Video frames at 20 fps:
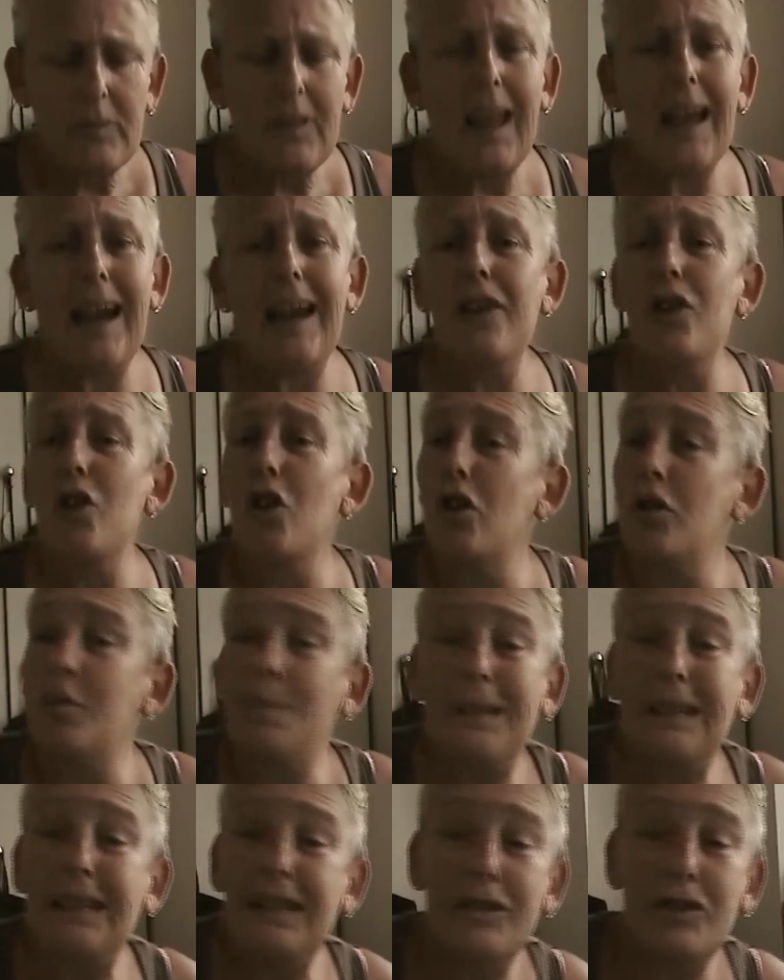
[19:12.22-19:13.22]
and not
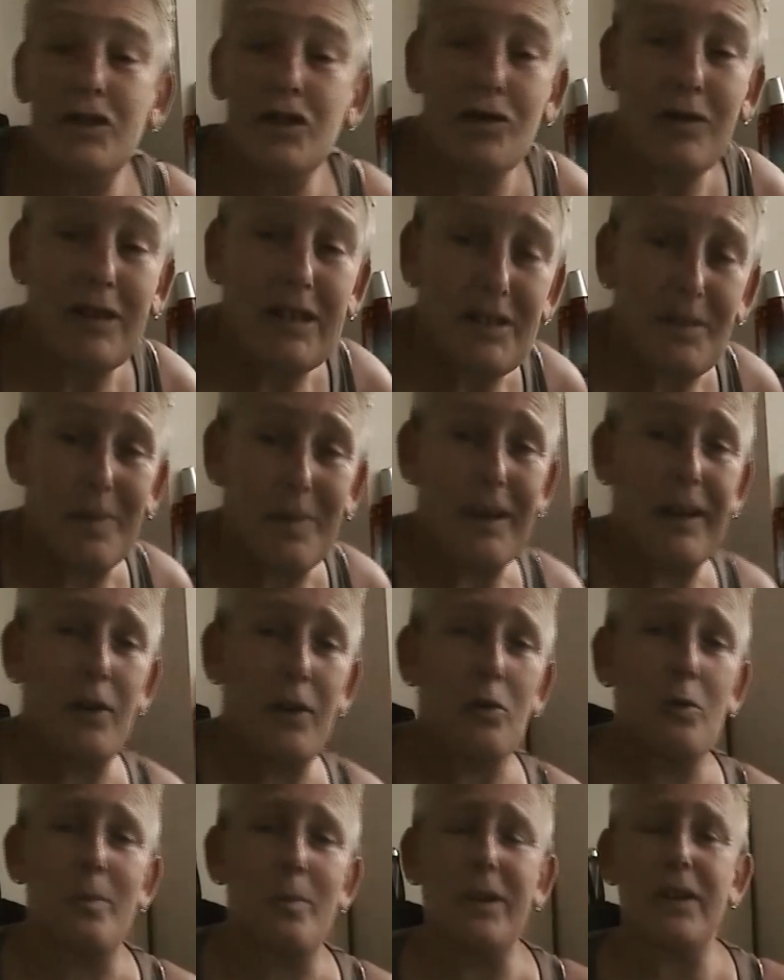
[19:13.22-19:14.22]
being stressed by it
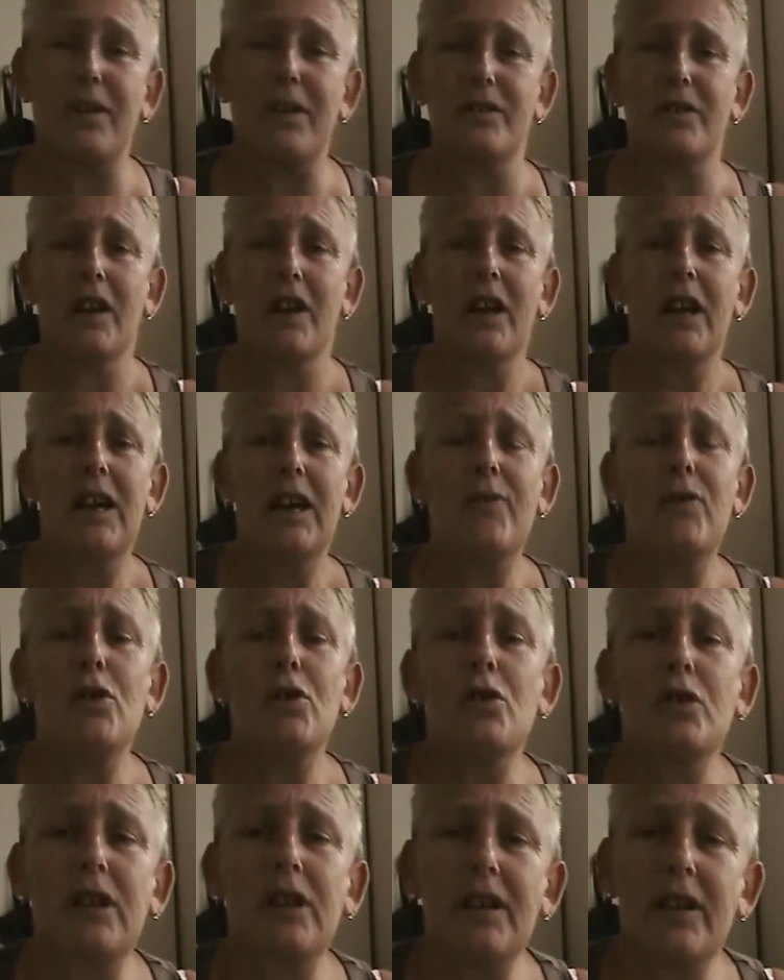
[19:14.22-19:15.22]
all, because if you're
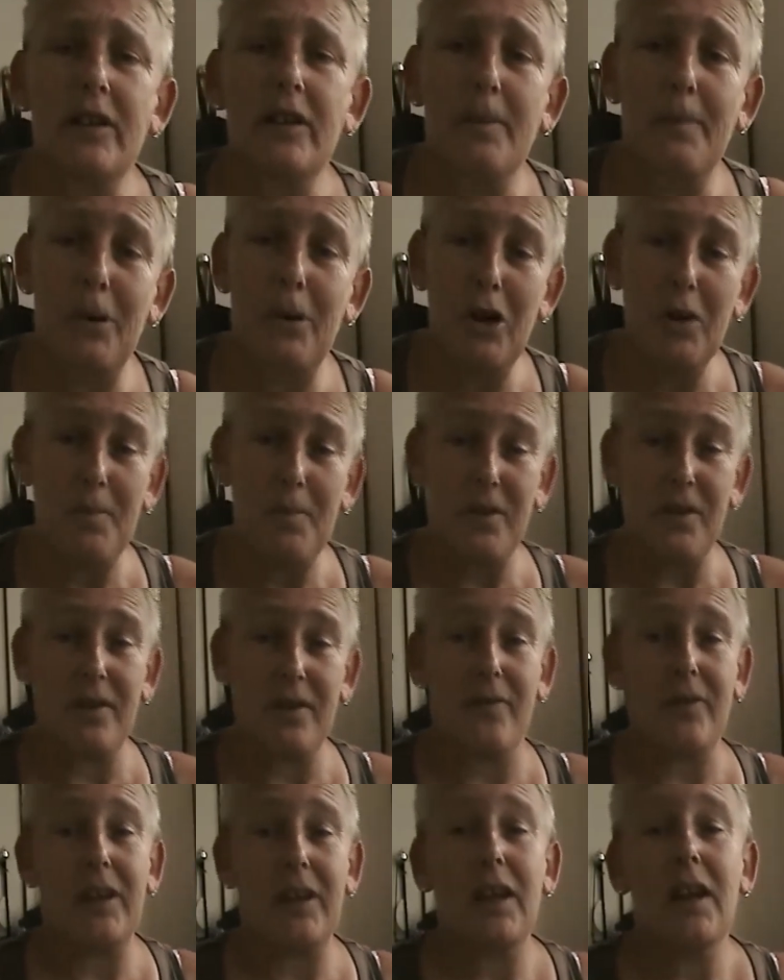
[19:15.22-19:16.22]
looking at the purpose
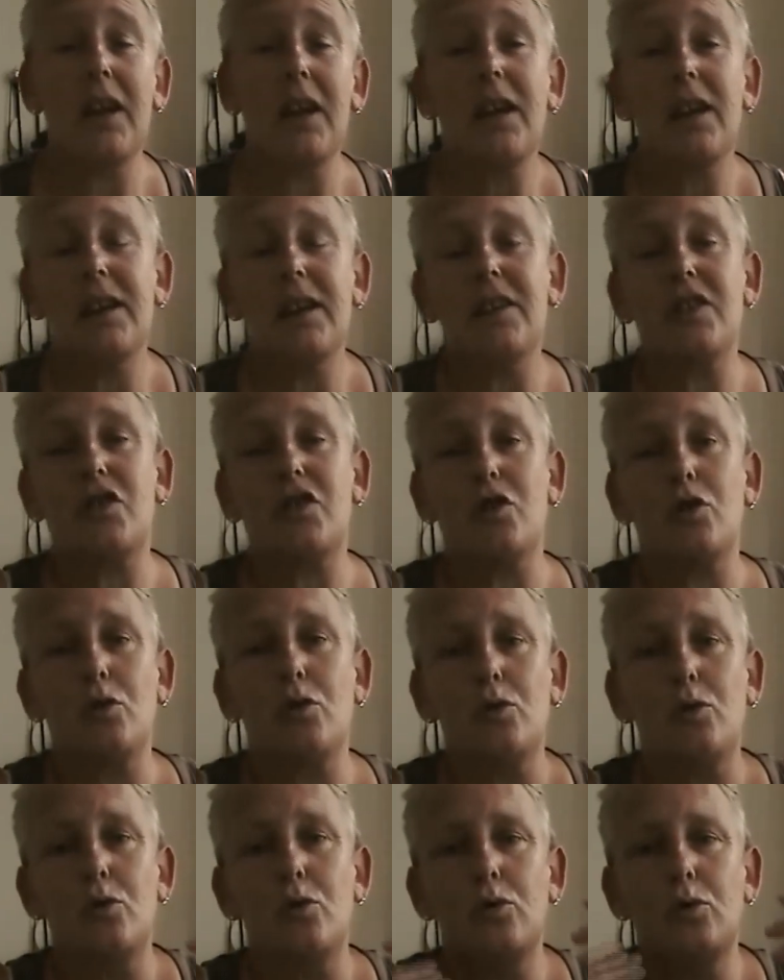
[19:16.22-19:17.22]
of it is
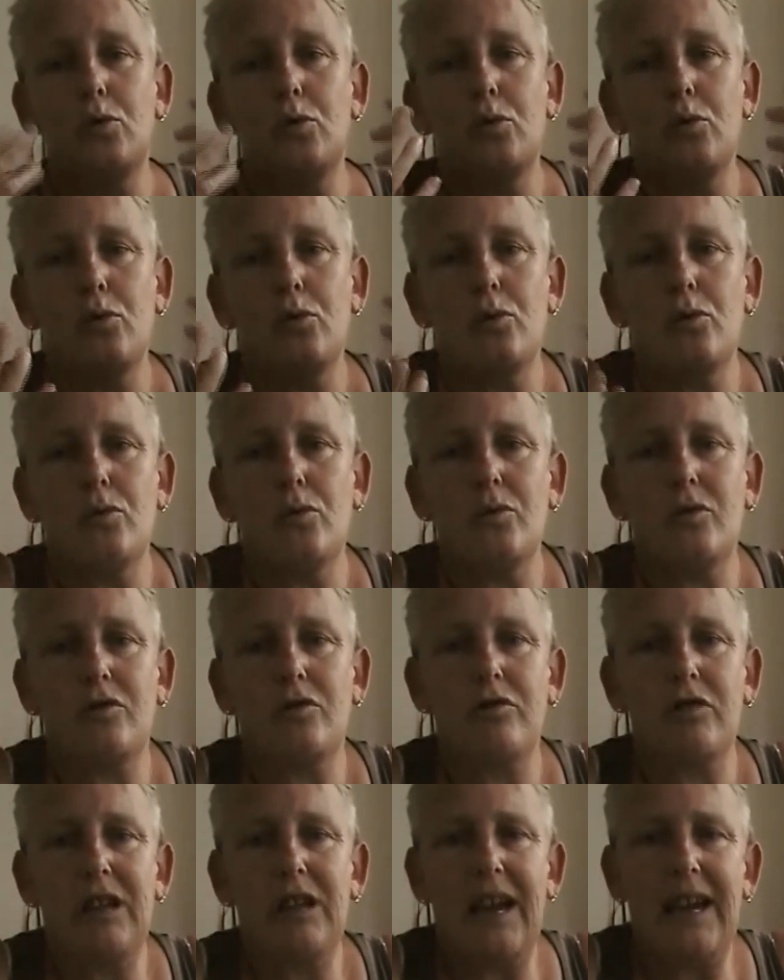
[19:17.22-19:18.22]
to
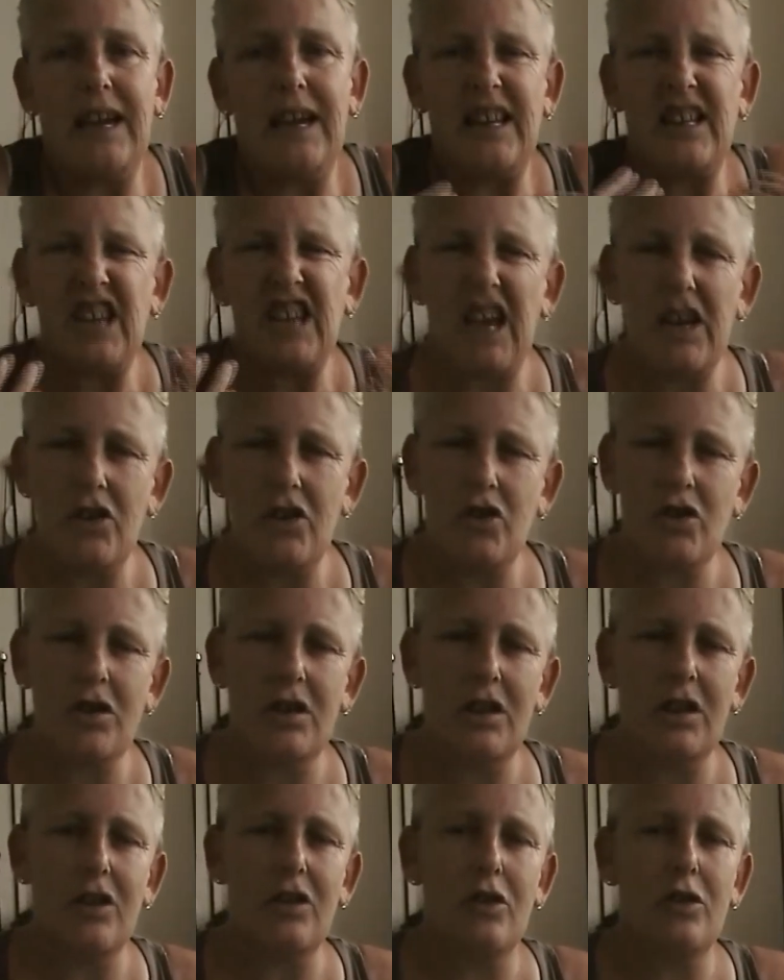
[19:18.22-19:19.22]
create a tension
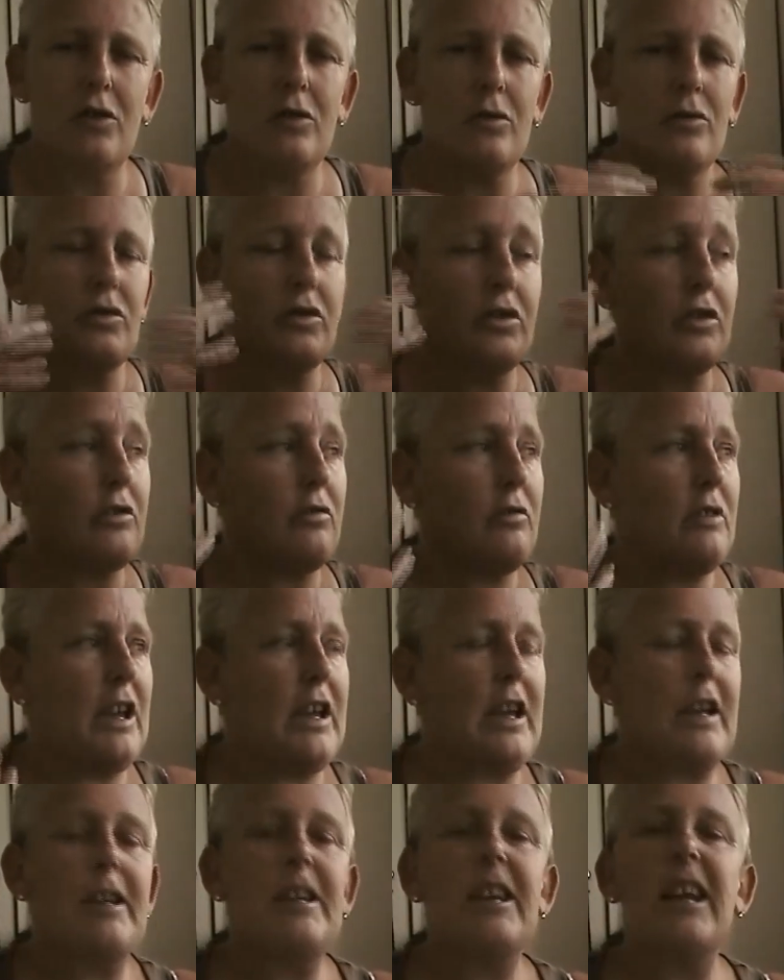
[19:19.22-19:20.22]
in you, to
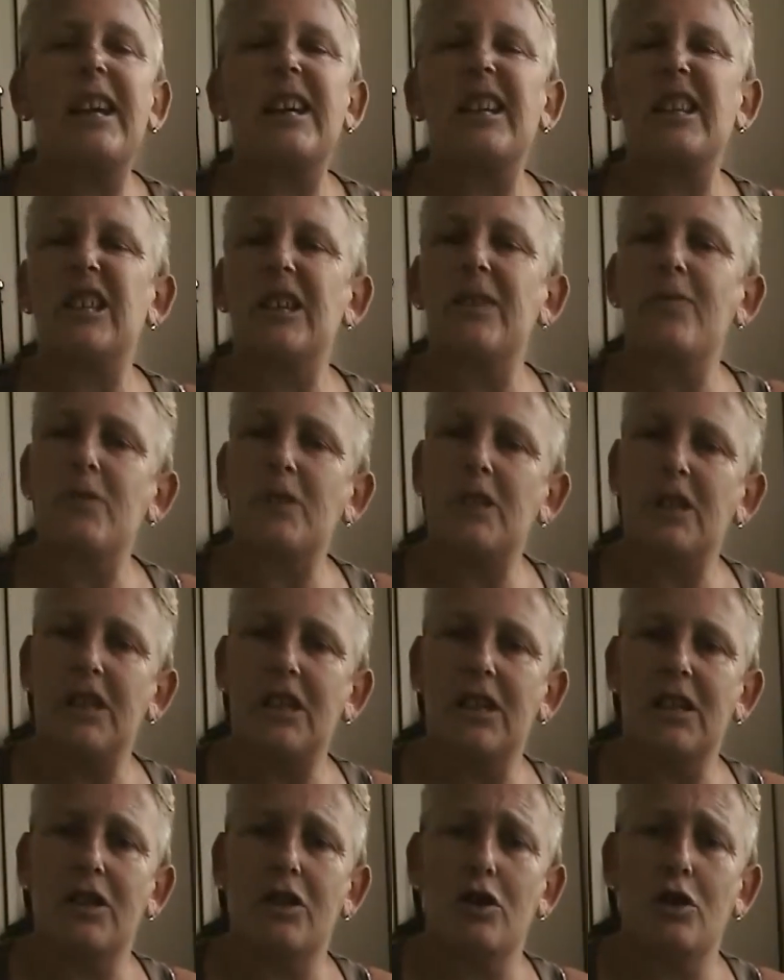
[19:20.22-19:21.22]
create a
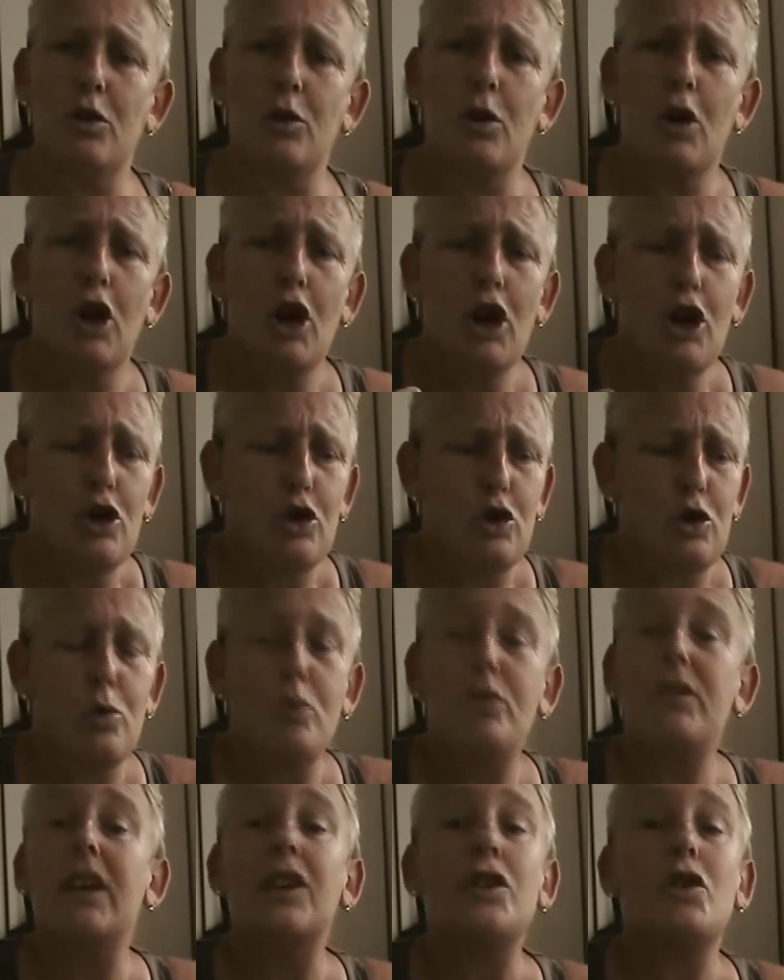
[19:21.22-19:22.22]
negativity in you, to
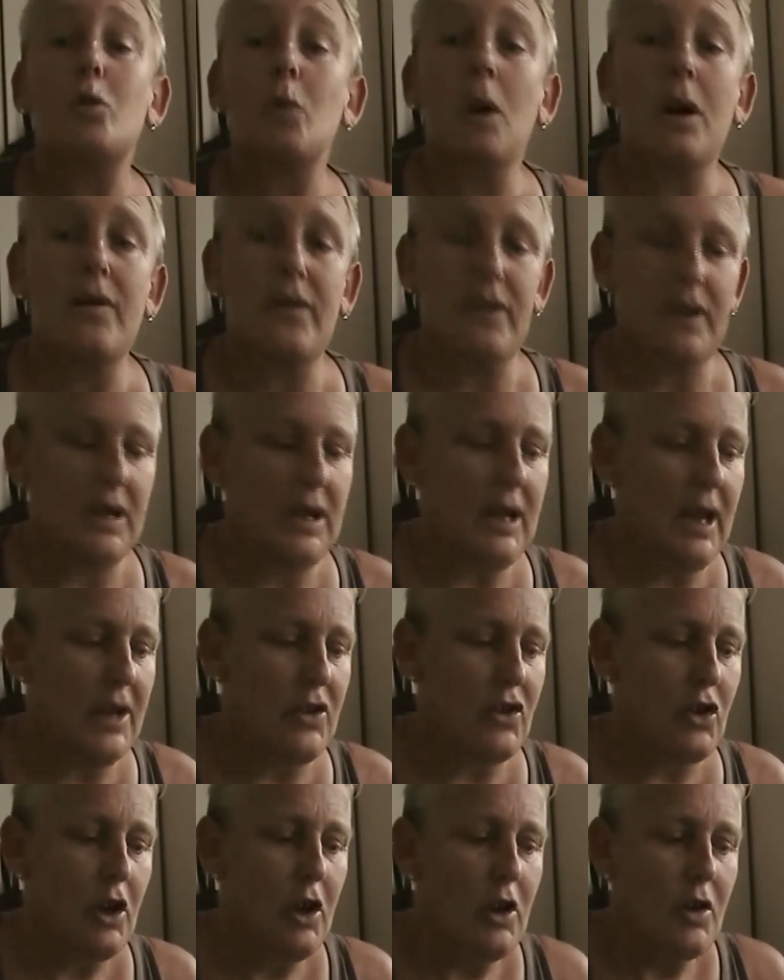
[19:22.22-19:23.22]
send you over the
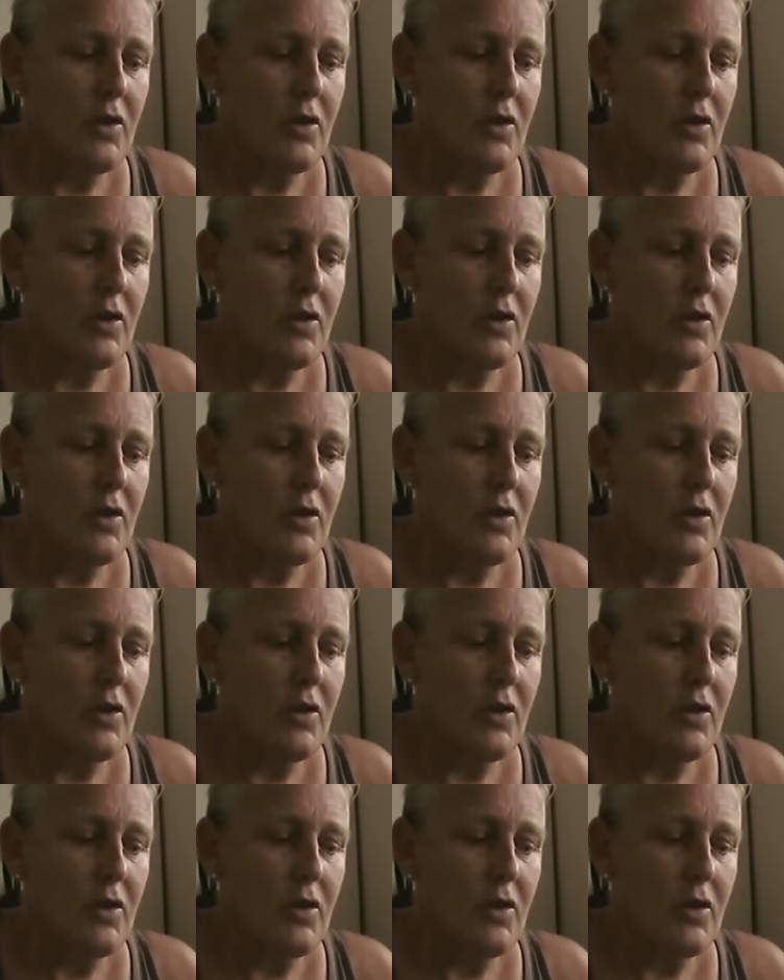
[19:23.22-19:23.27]
edge.